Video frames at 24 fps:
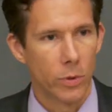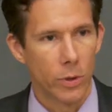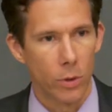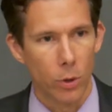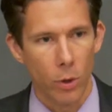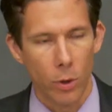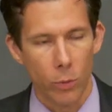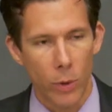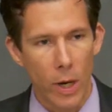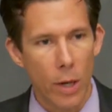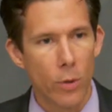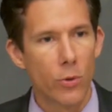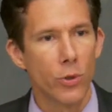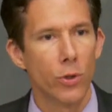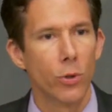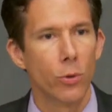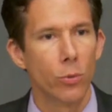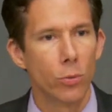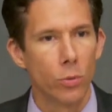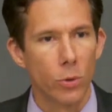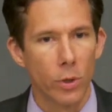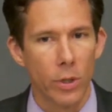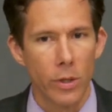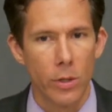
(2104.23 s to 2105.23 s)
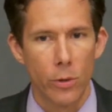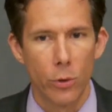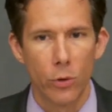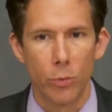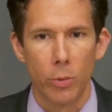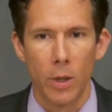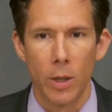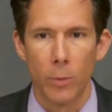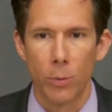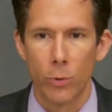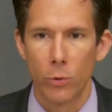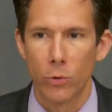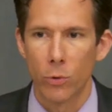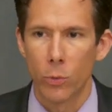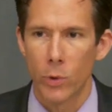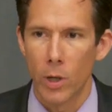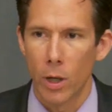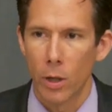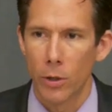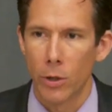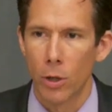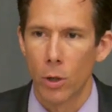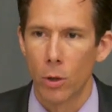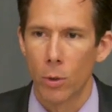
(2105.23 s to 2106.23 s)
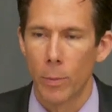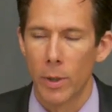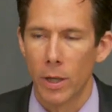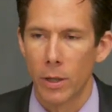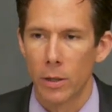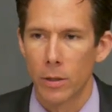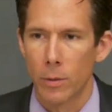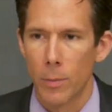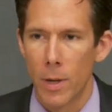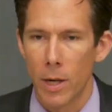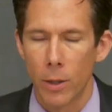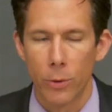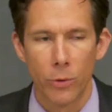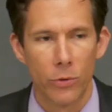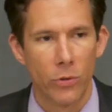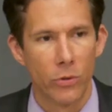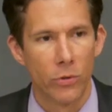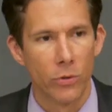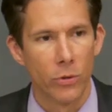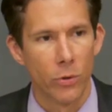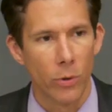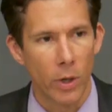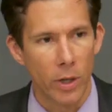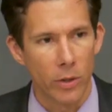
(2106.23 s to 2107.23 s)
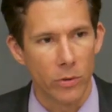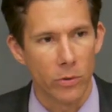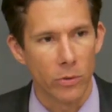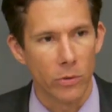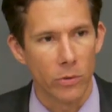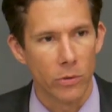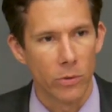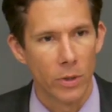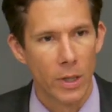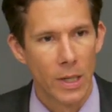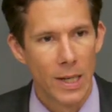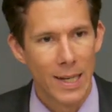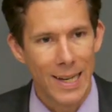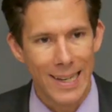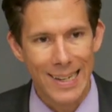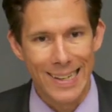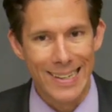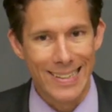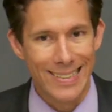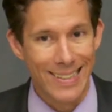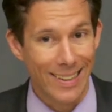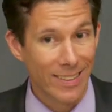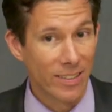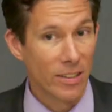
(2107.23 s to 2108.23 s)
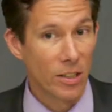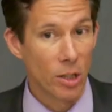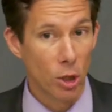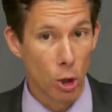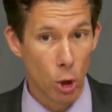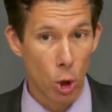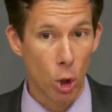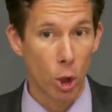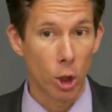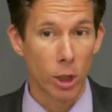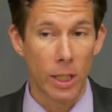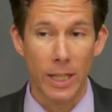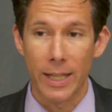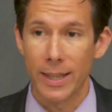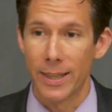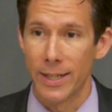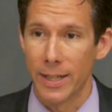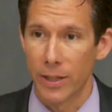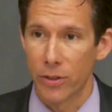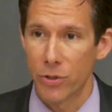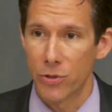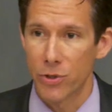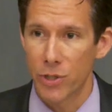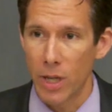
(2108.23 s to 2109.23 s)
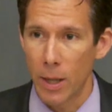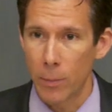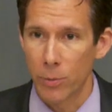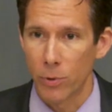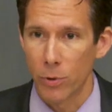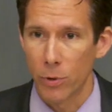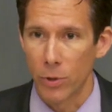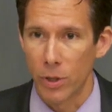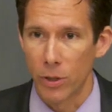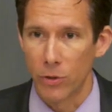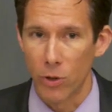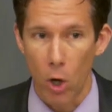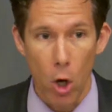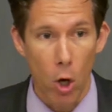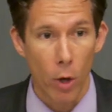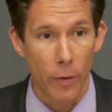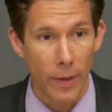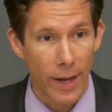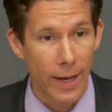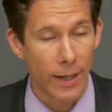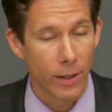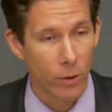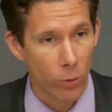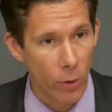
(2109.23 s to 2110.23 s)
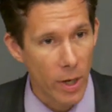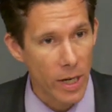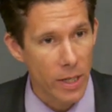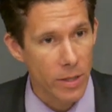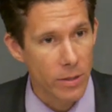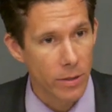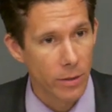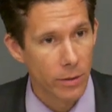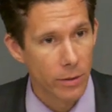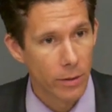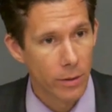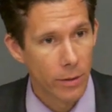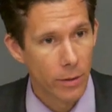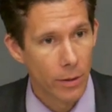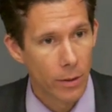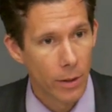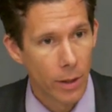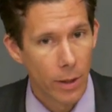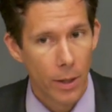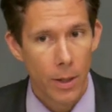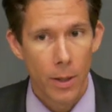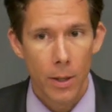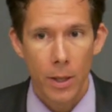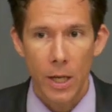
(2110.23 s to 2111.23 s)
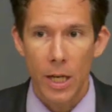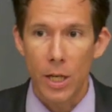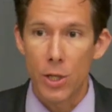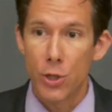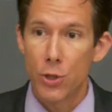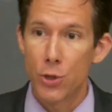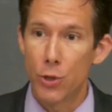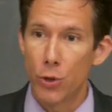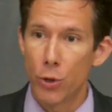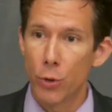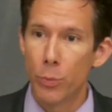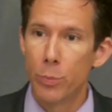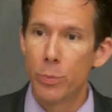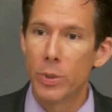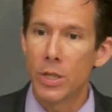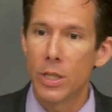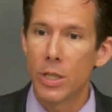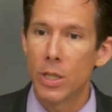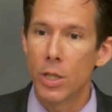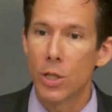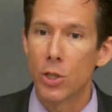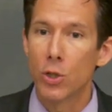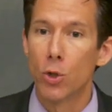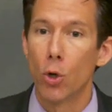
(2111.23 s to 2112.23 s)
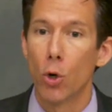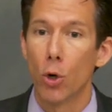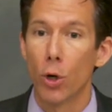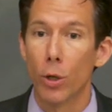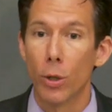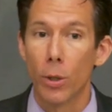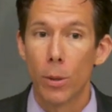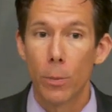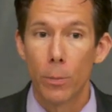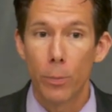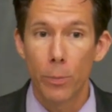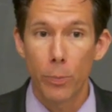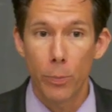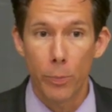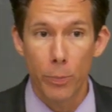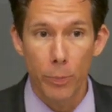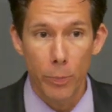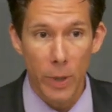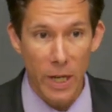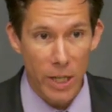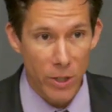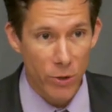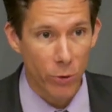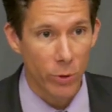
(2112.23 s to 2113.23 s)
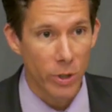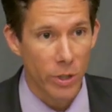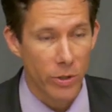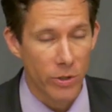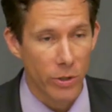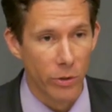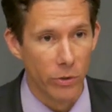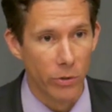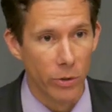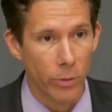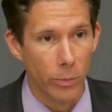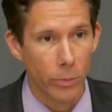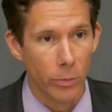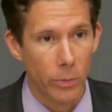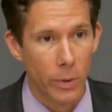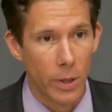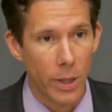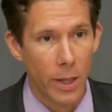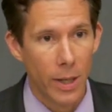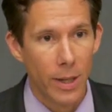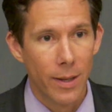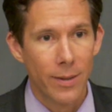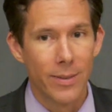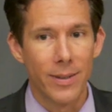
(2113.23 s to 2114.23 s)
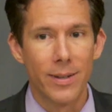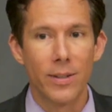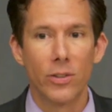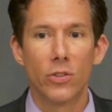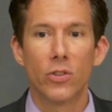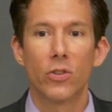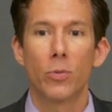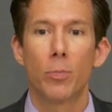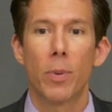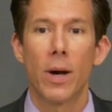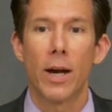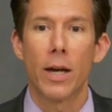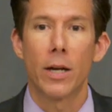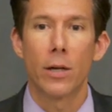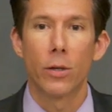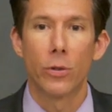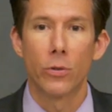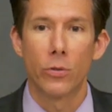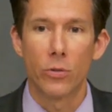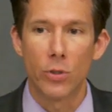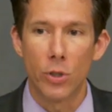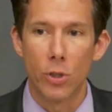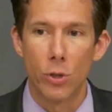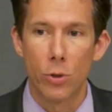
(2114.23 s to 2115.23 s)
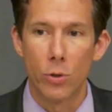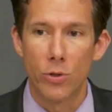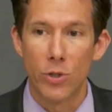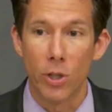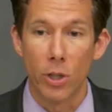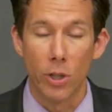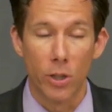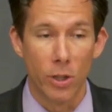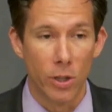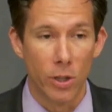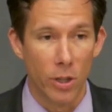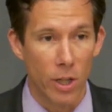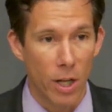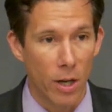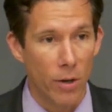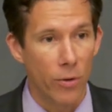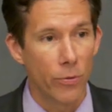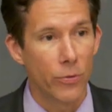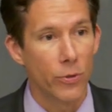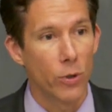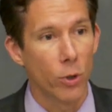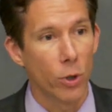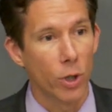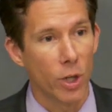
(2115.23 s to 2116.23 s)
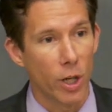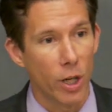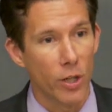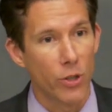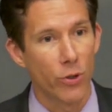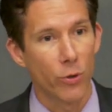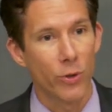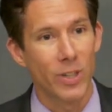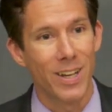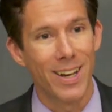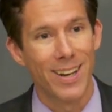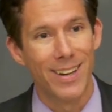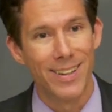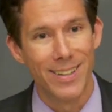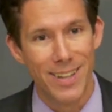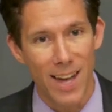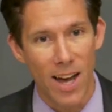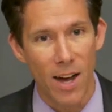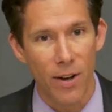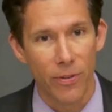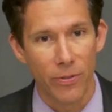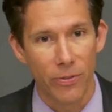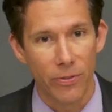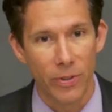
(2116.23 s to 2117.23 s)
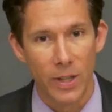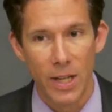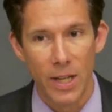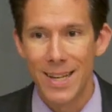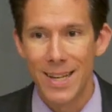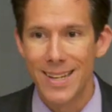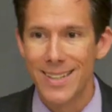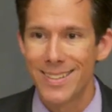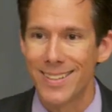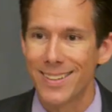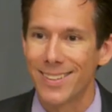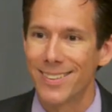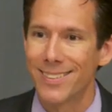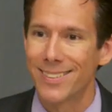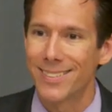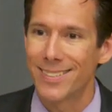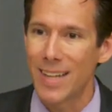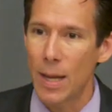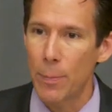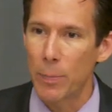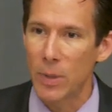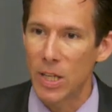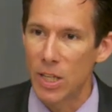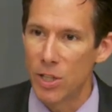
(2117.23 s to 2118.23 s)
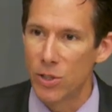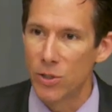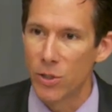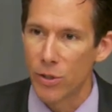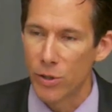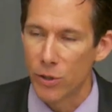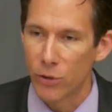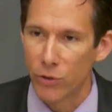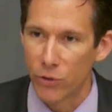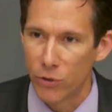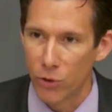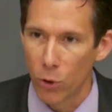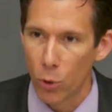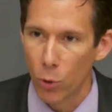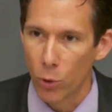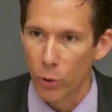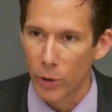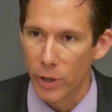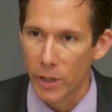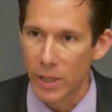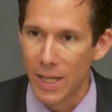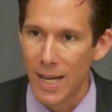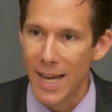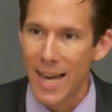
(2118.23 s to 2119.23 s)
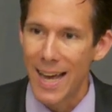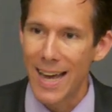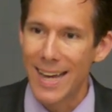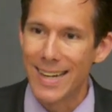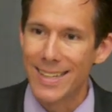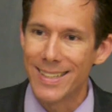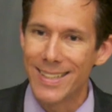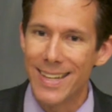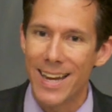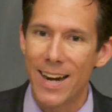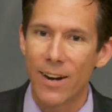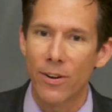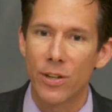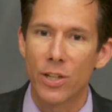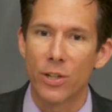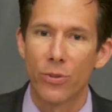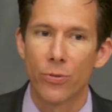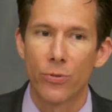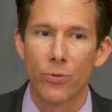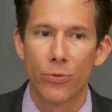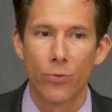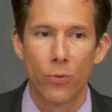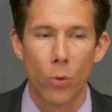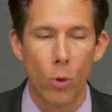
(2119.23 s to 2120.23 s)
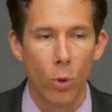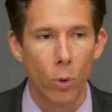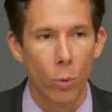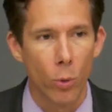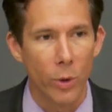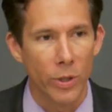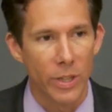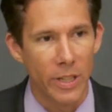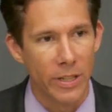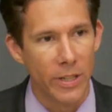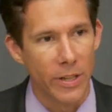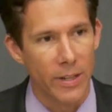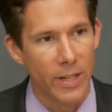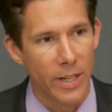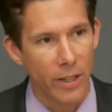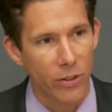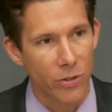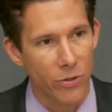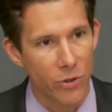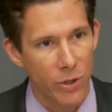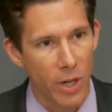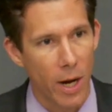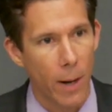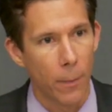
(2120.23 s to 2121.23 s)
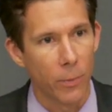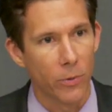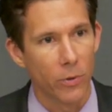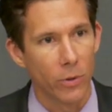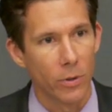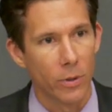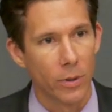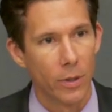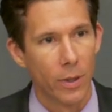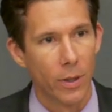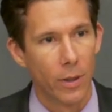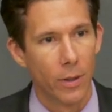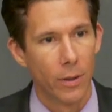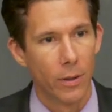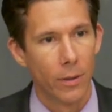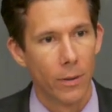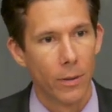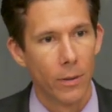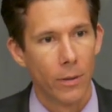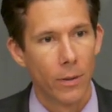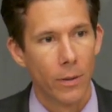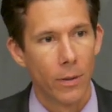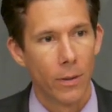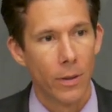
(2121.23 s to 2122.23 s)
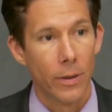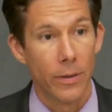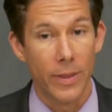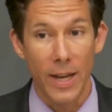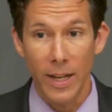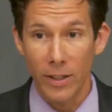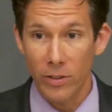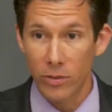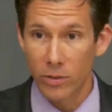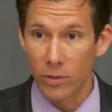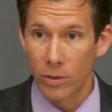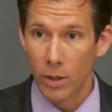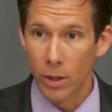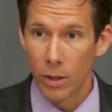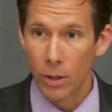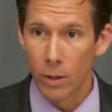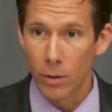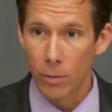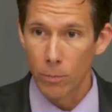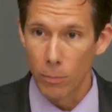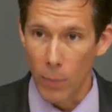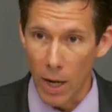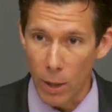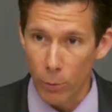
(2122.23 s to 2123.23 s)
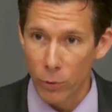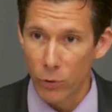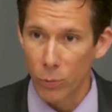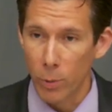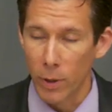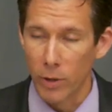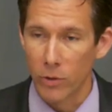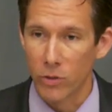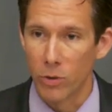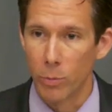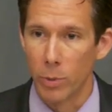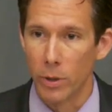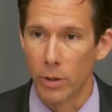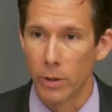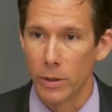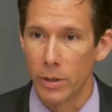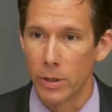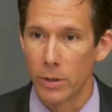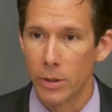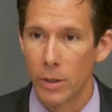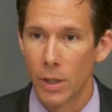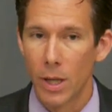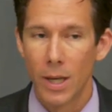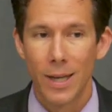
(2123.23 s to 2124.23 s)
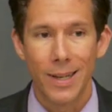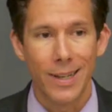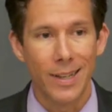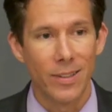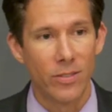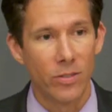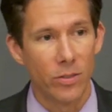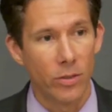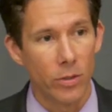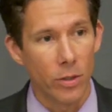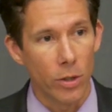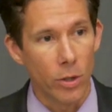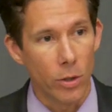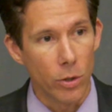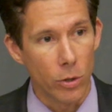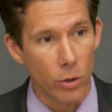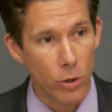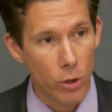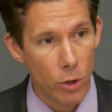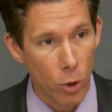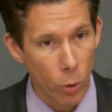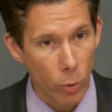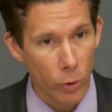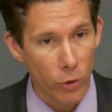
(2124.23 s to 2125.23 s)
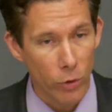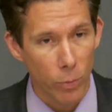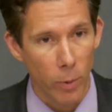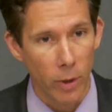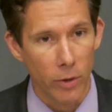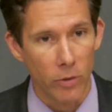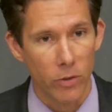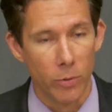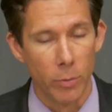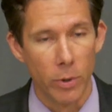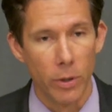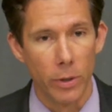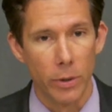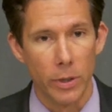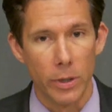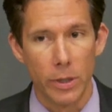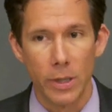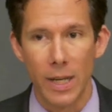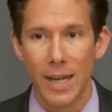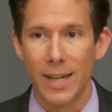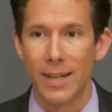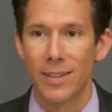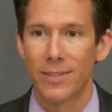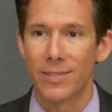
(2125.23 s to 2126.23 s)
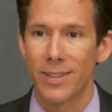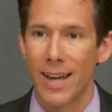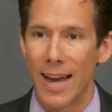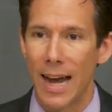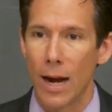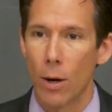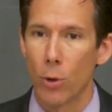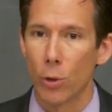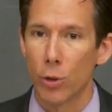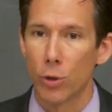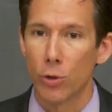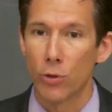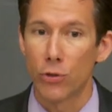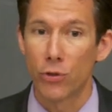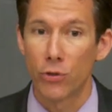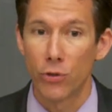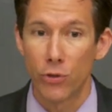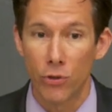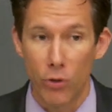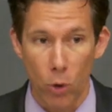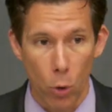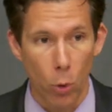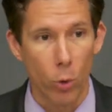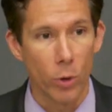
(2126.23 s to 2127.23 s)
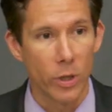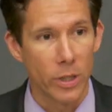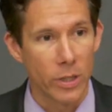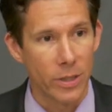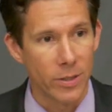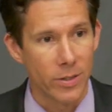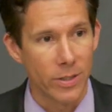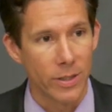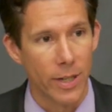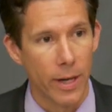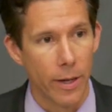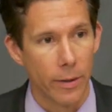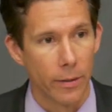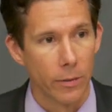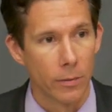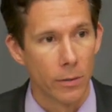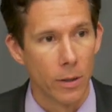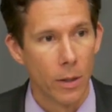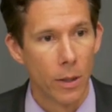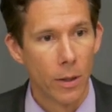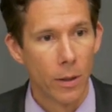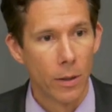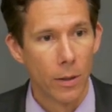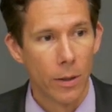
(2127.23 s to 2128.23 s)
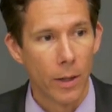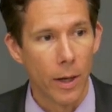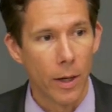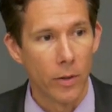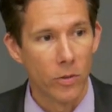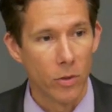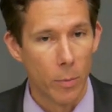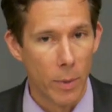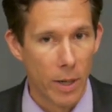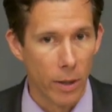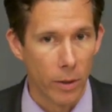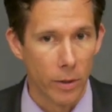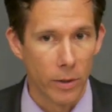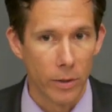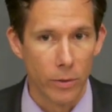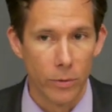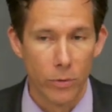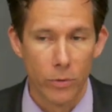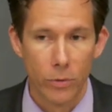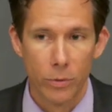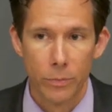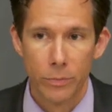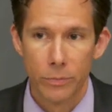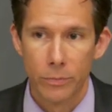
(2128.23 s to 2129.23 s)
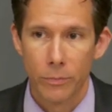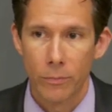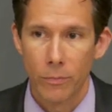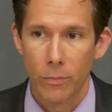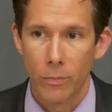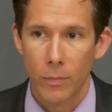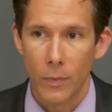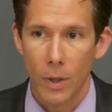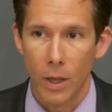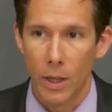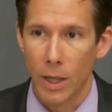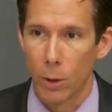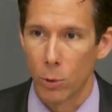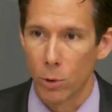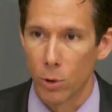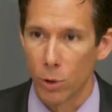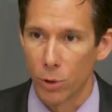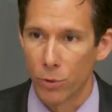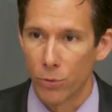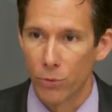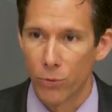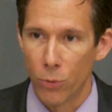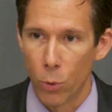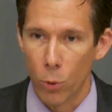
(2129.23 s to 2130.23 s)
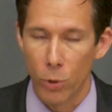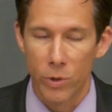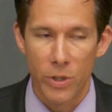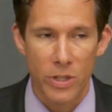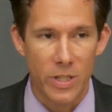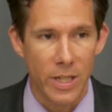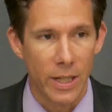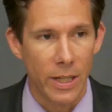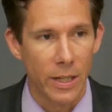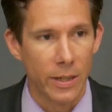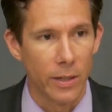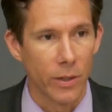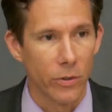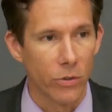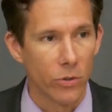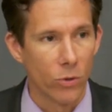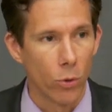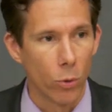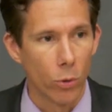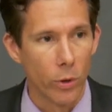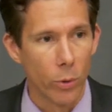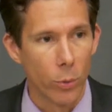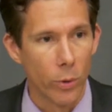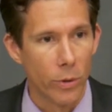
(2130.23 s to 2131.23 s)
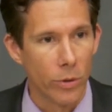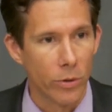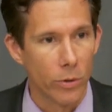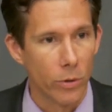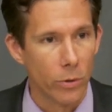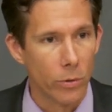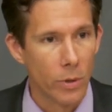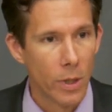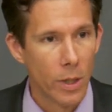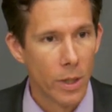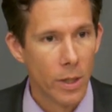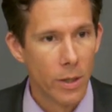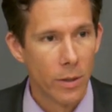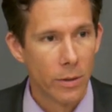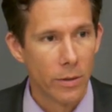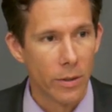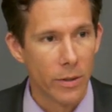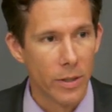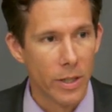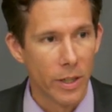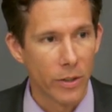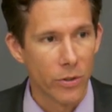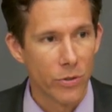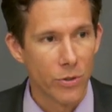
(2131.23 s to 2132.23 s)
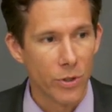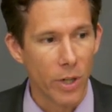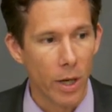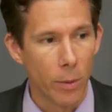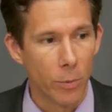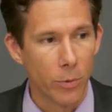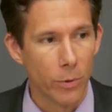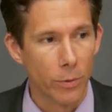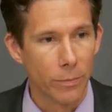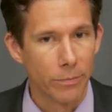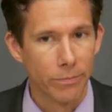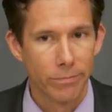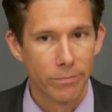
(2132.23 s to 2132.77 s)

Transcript: Look around you, look at the newspapers. We all know American democracy is in crisis, and it doesn't look like the next chapter is all that great. It should be your patriotism that inspires you to love your country enough to step into the story and carry it forward into the next chapter. That's my responsibility, it's your responsibility, and it's our story together as Americans. And I would look forward to taking that story with you to the next chapter.